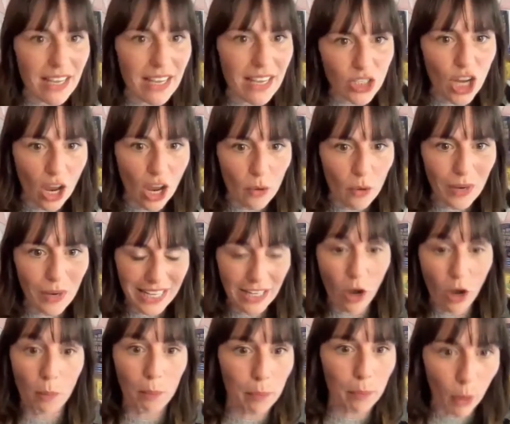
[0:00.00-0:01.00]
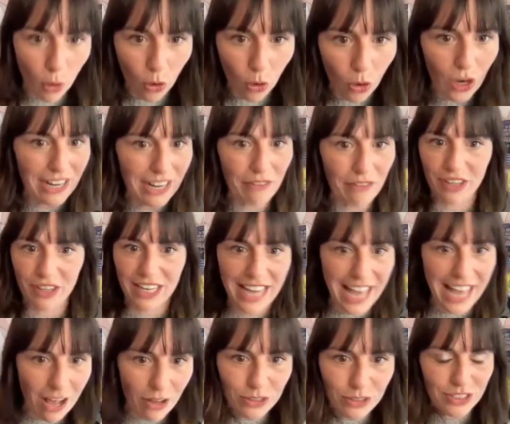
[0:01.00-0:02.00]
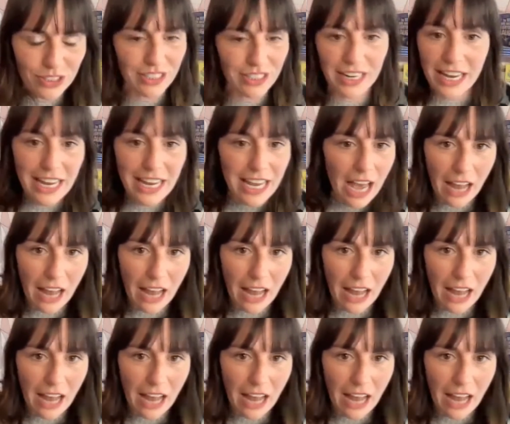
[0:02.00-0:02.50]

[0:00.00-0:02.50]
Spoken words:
it, you know, when it got bought and everything else and